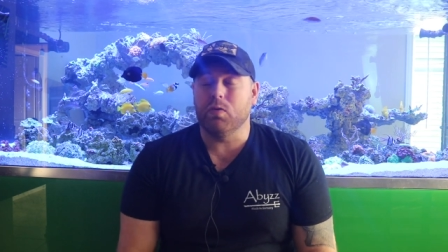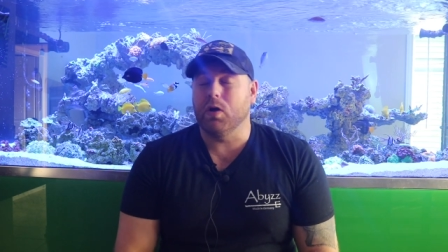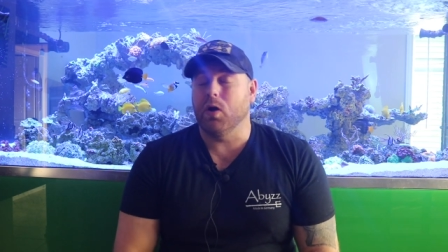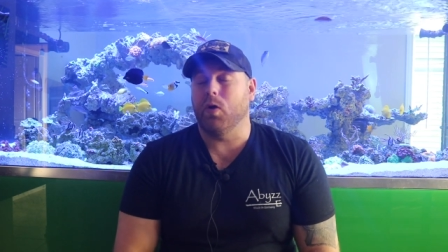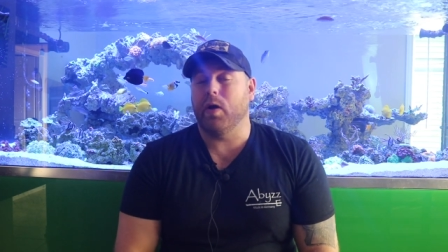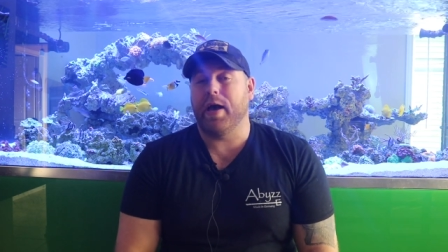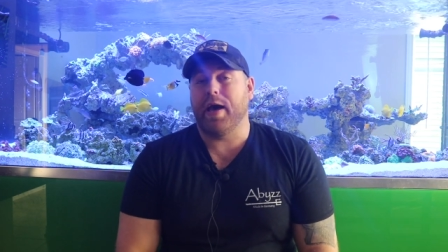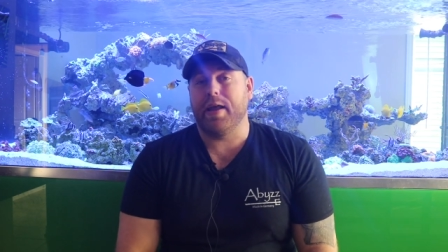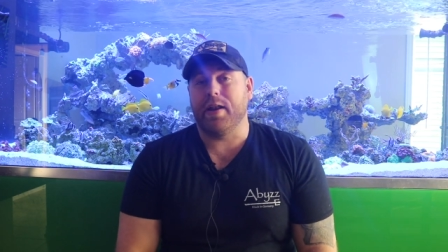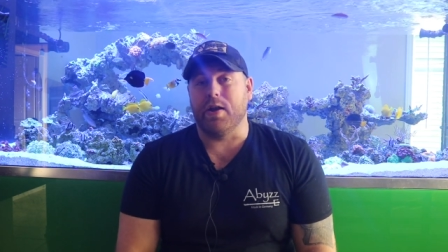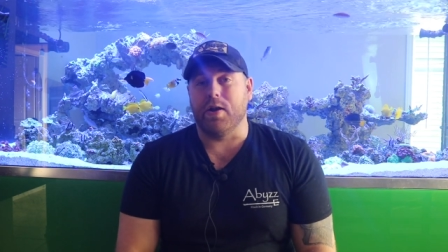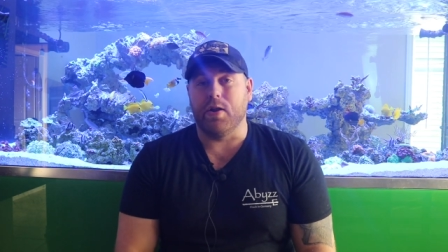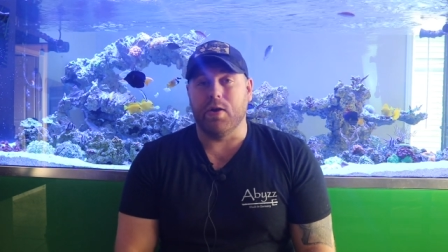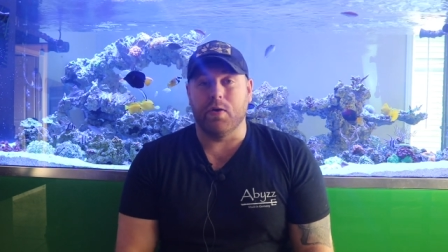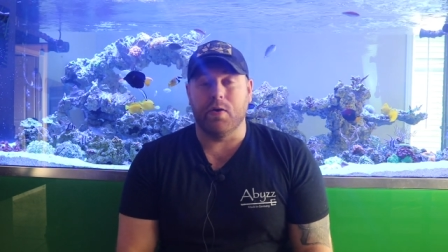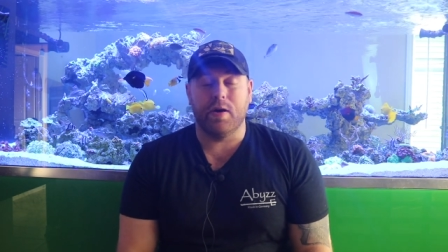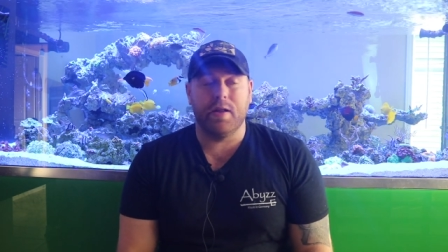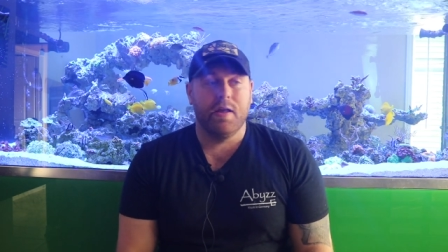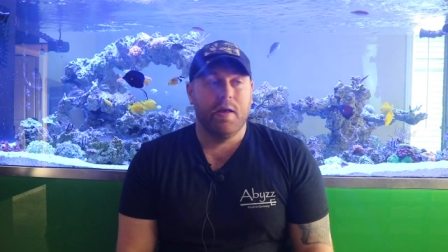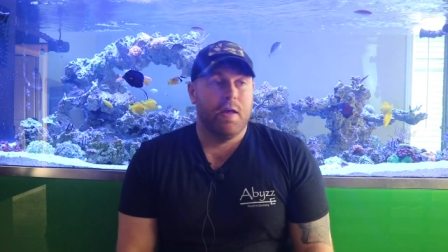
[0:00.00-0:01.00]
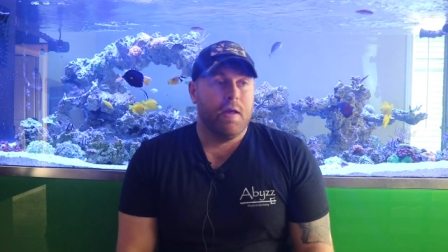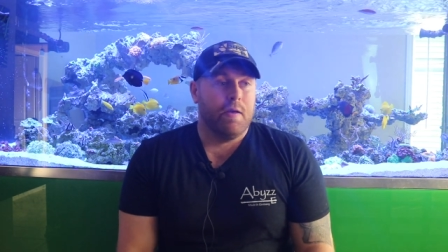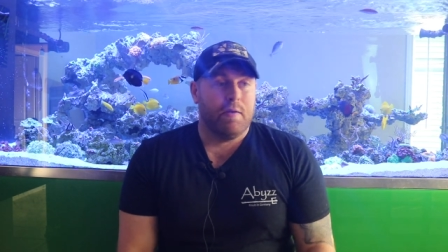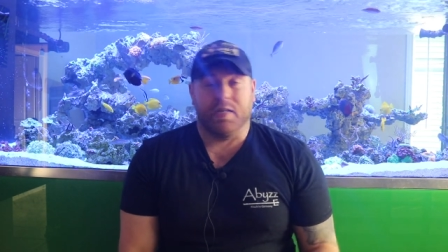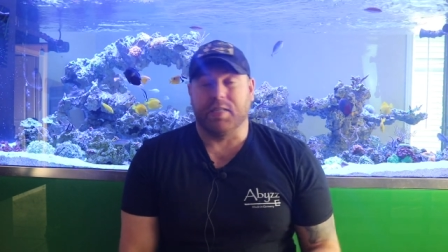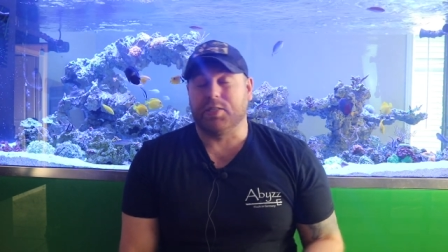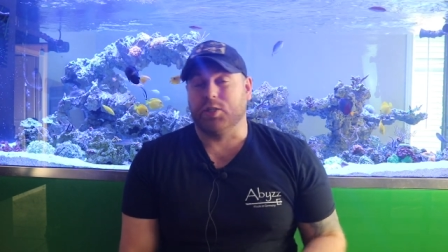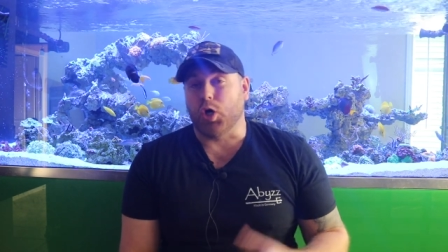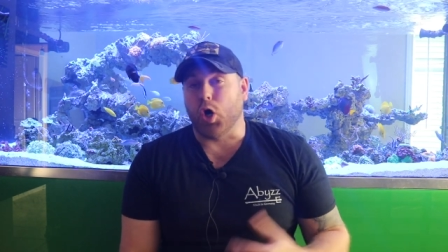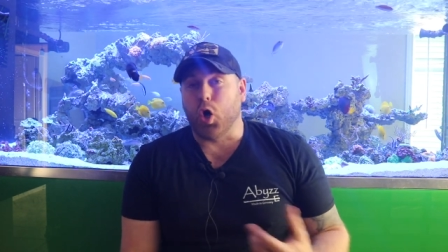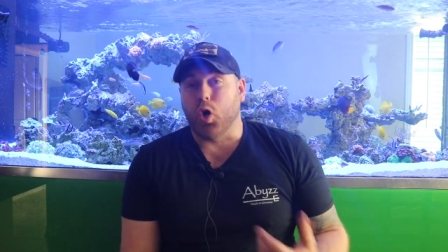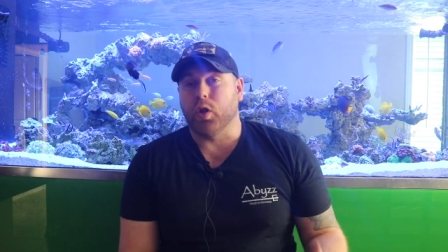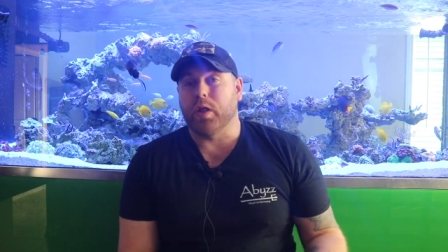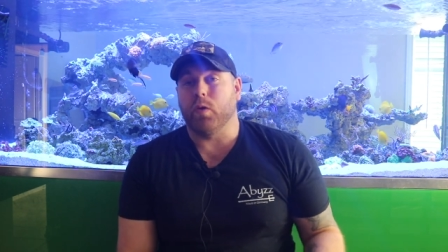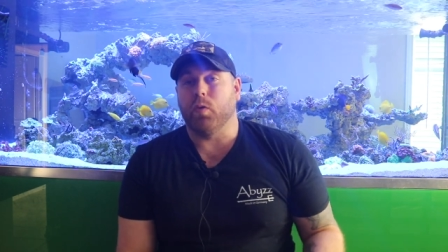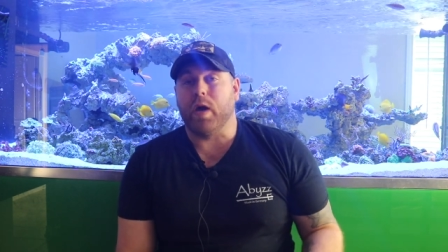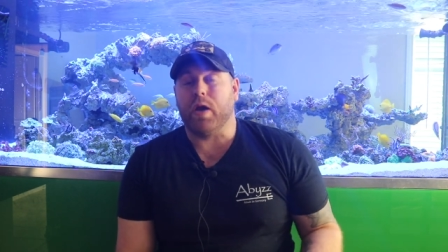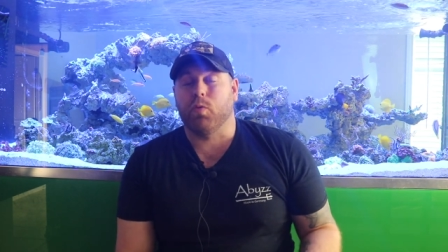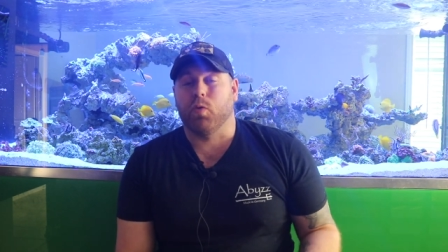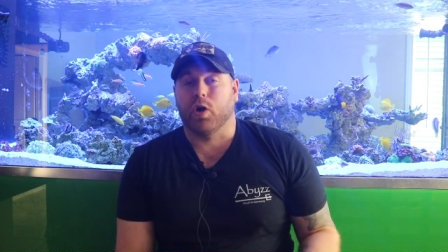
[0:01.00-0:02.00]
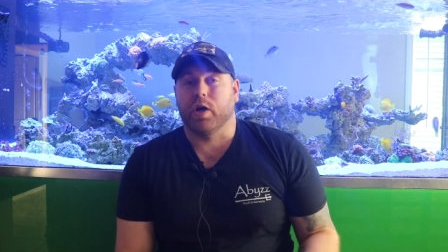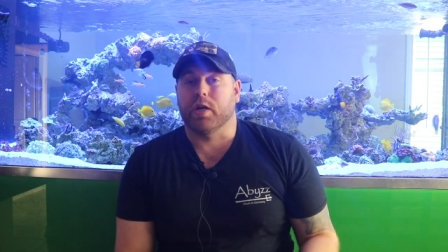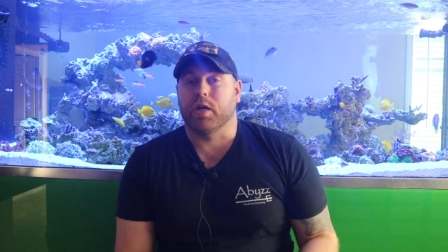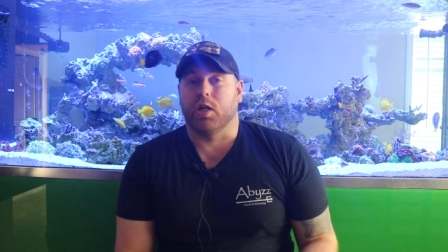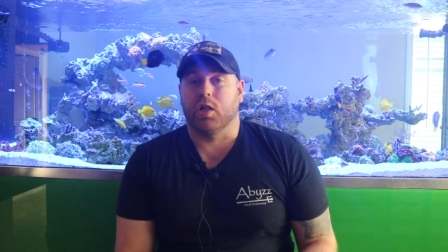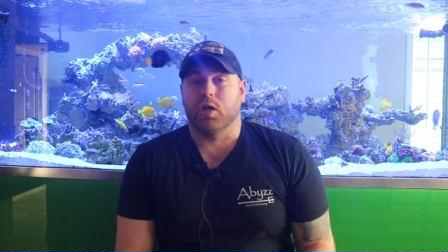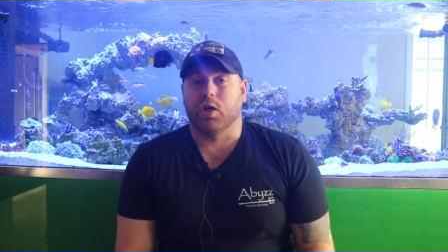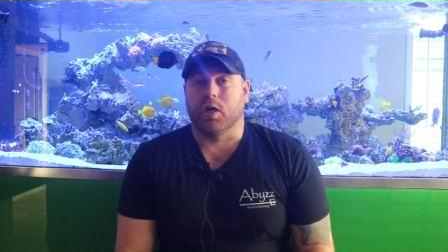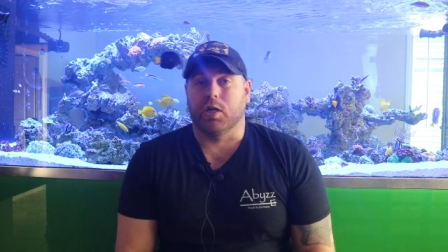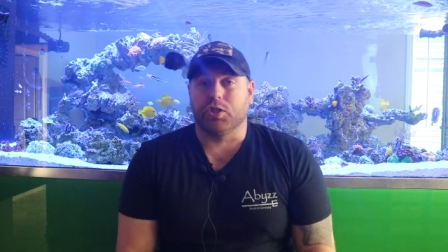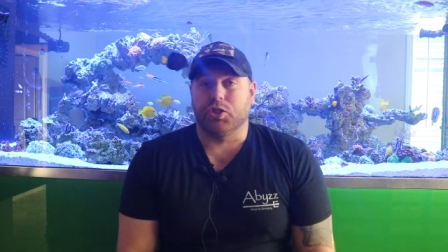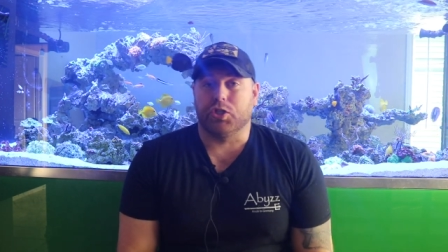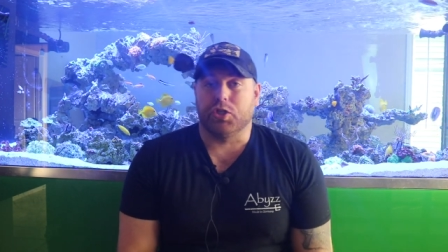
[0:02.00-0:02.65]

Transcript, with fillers: go ahead and do it because the only way we're gonna learn.